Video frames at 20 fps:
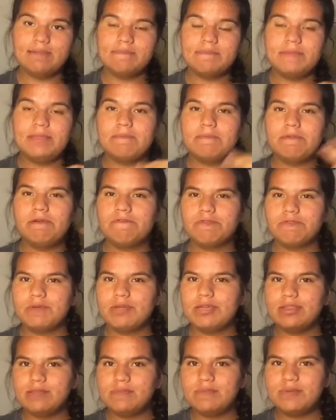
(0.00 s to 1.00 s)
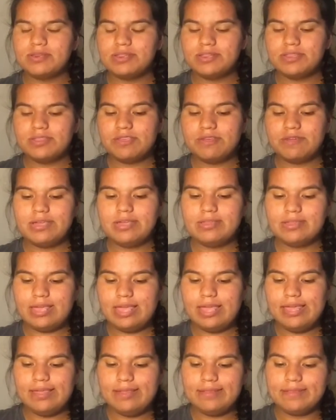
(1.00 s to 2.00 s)
is made up of 3 conspiracy theories
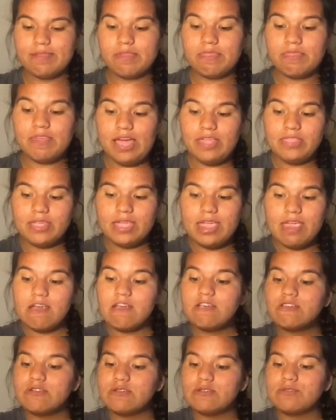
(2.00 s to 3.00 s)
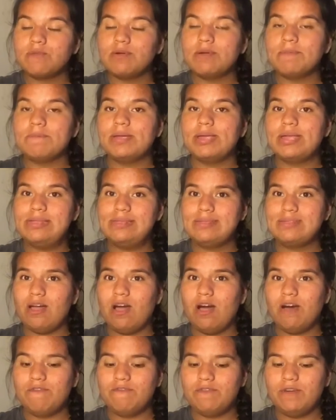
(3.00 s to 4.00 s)
is that the characters were based
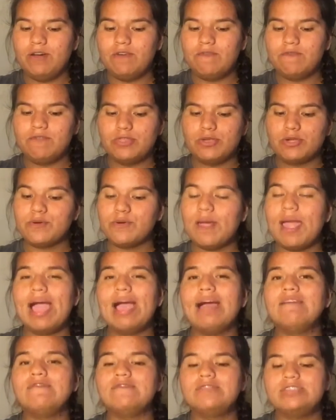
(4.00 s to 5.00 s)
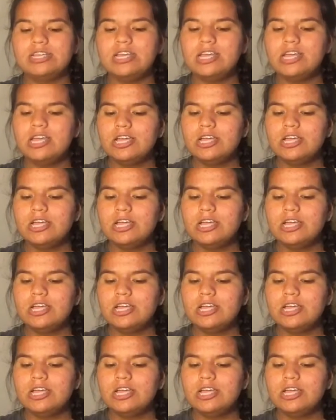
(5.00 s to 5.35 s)
off of The Craft,